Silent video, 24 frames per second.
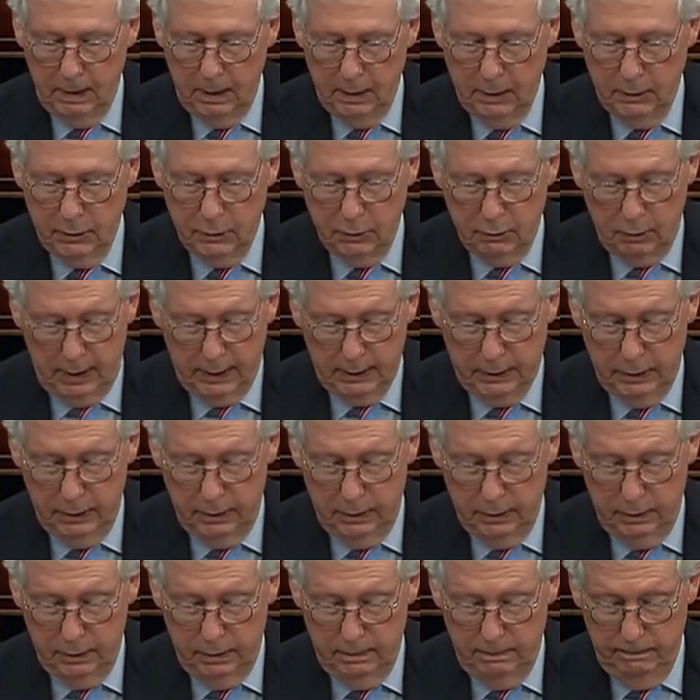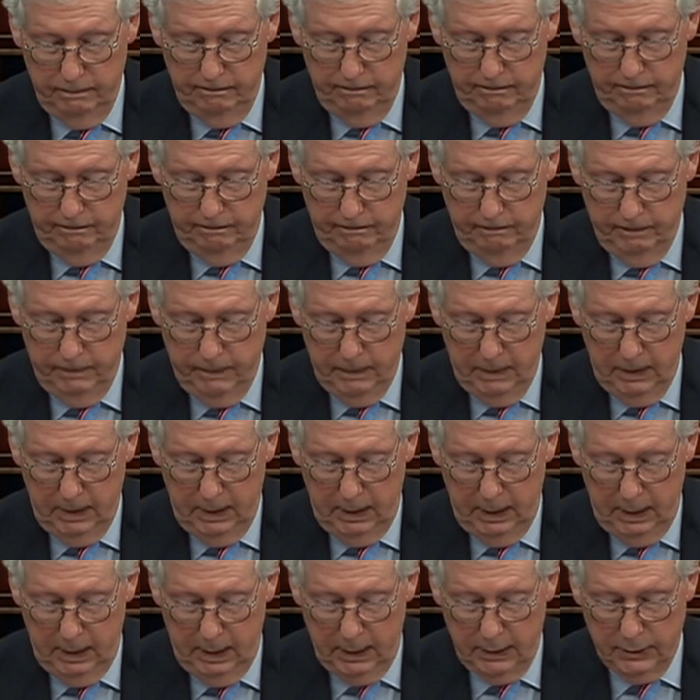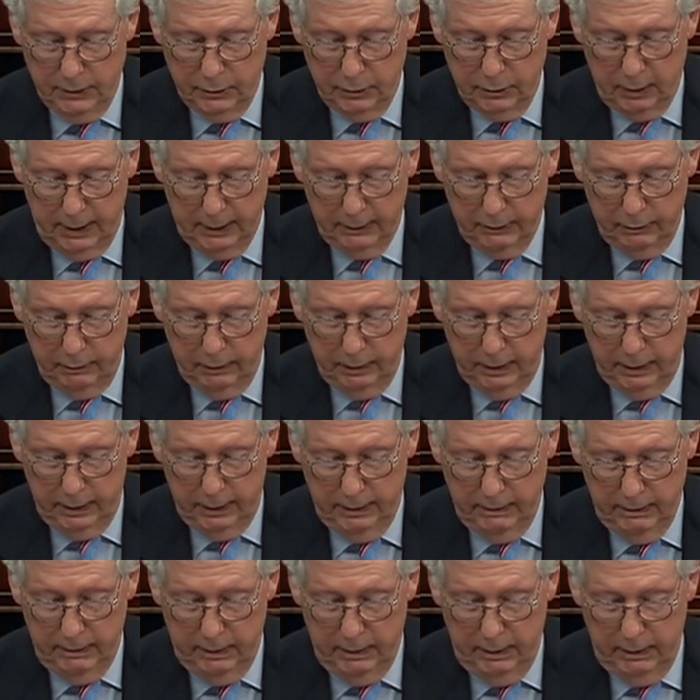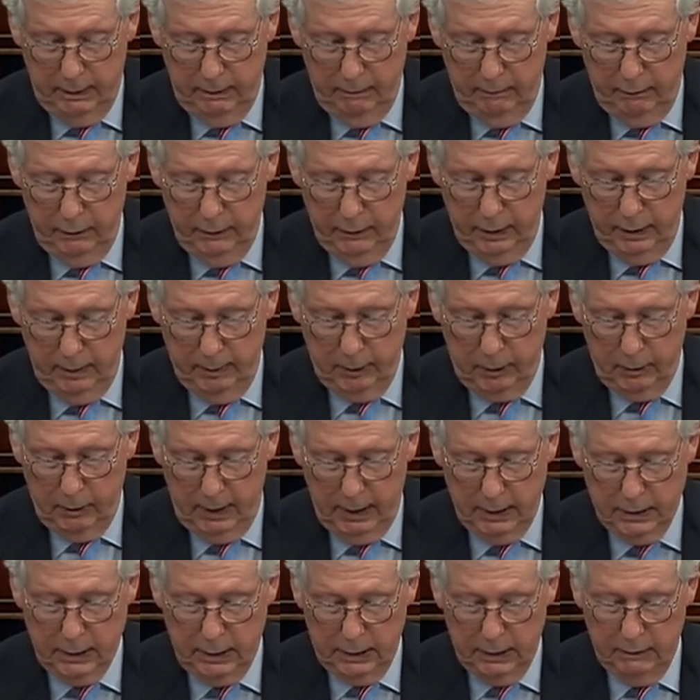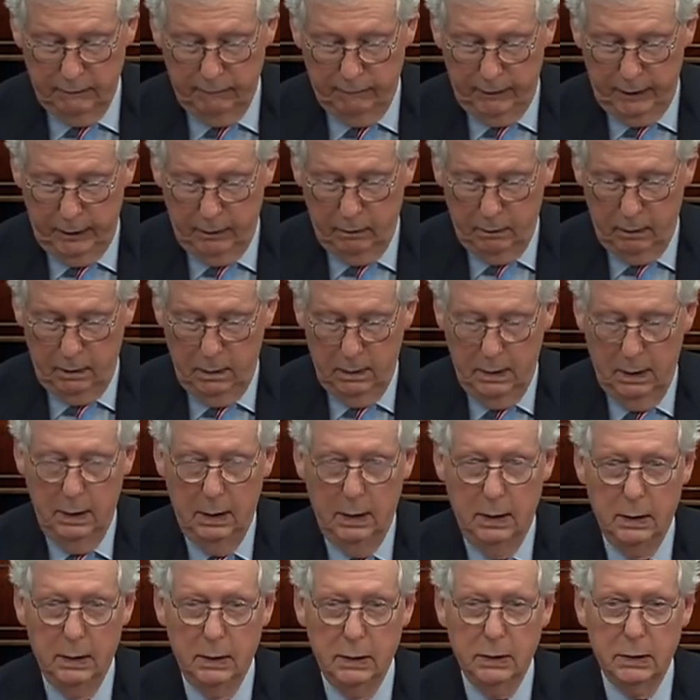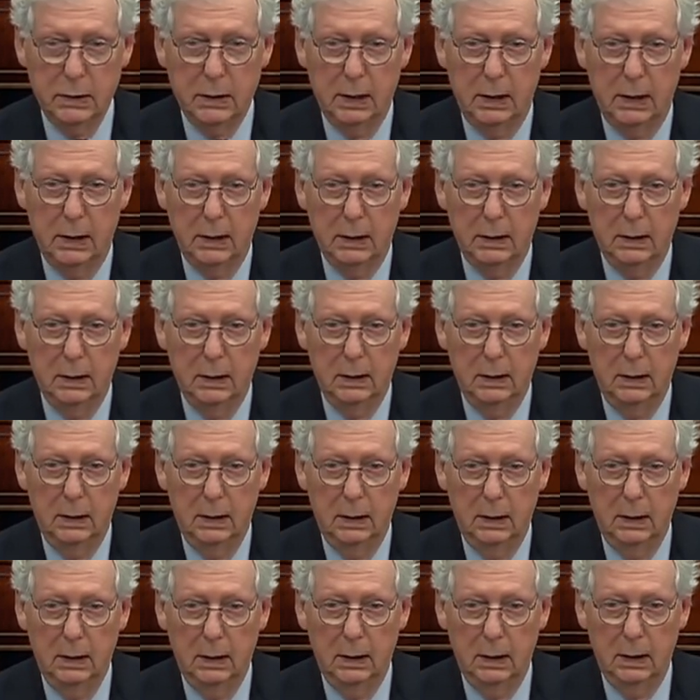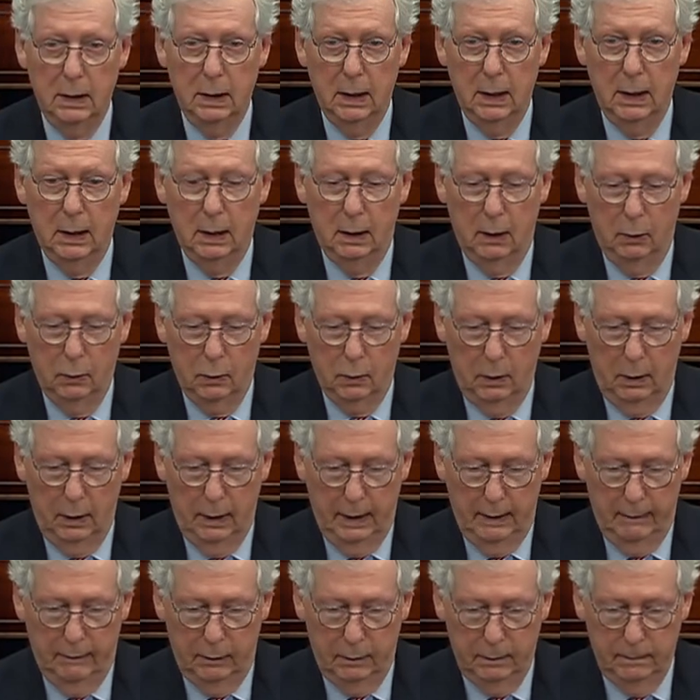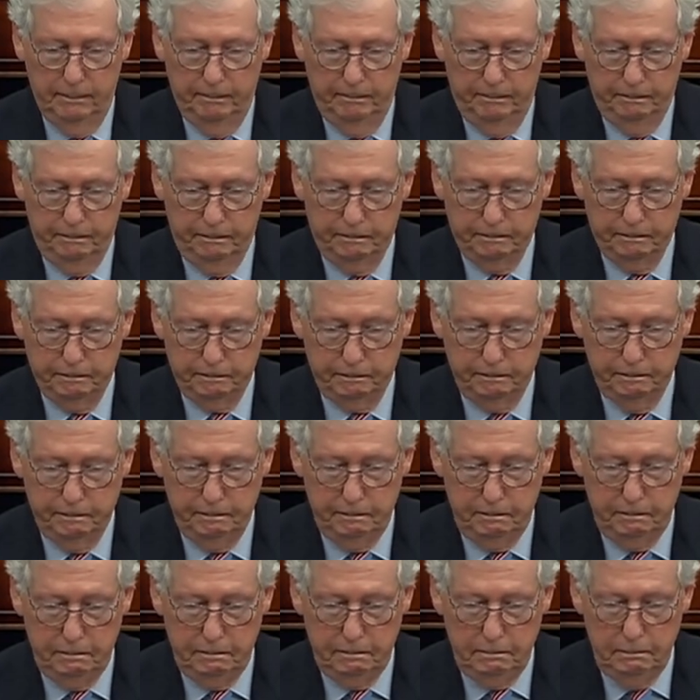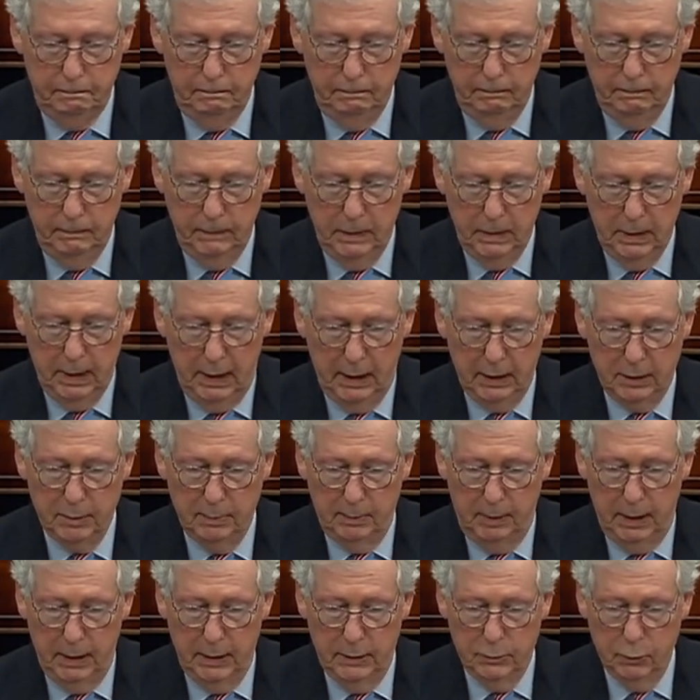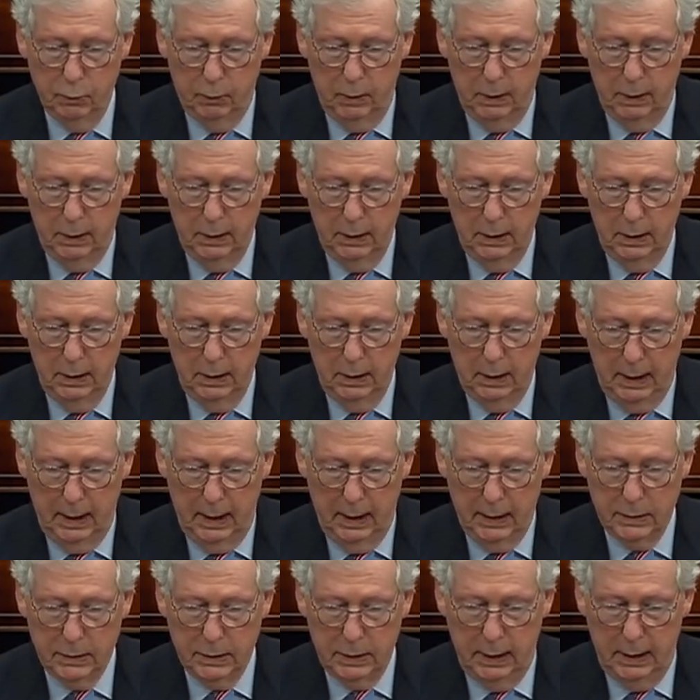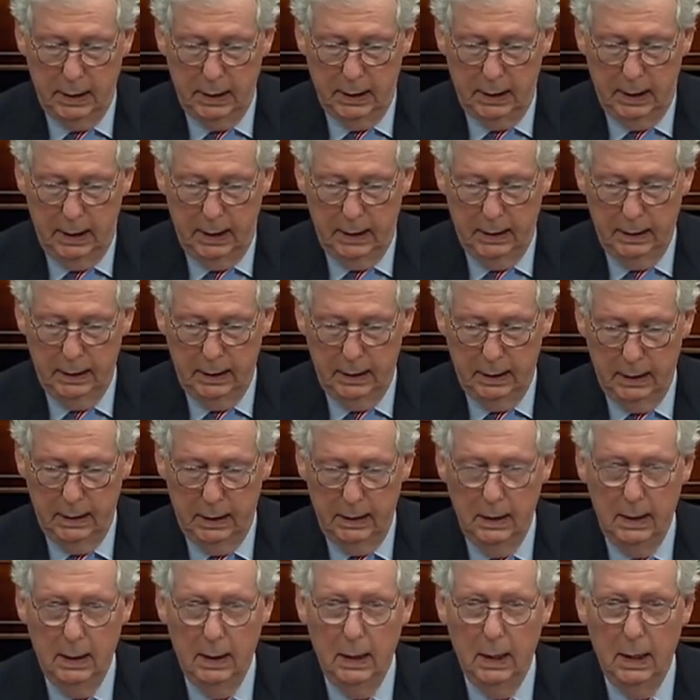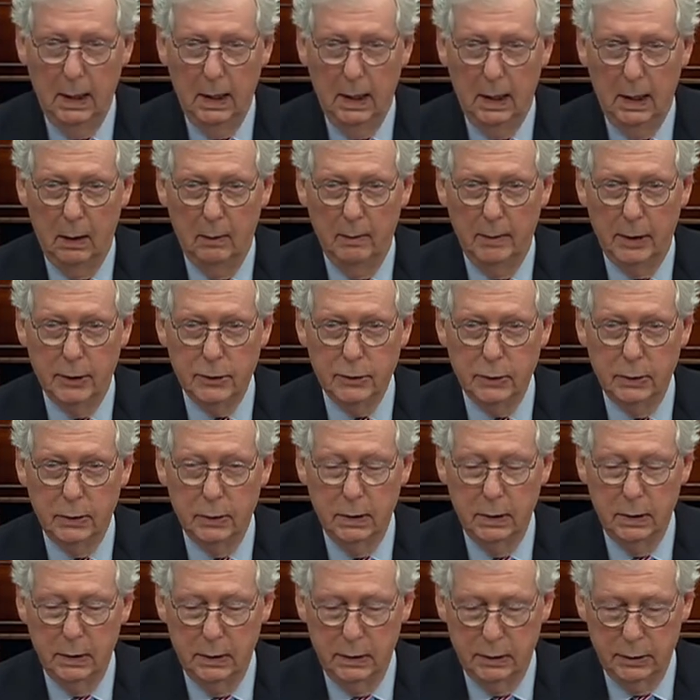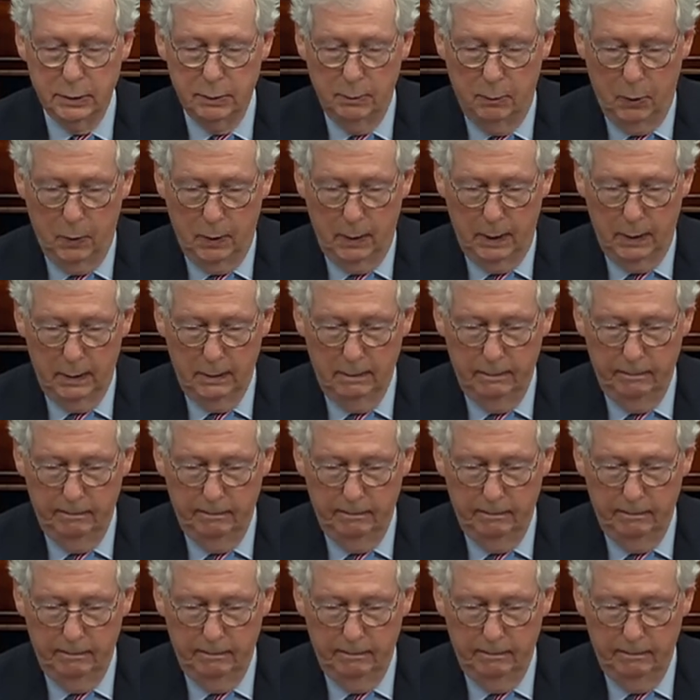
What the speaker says: strike two, and strike three for Democrats at the federal, state, and local level. That explains one last headline I'll mention this morning.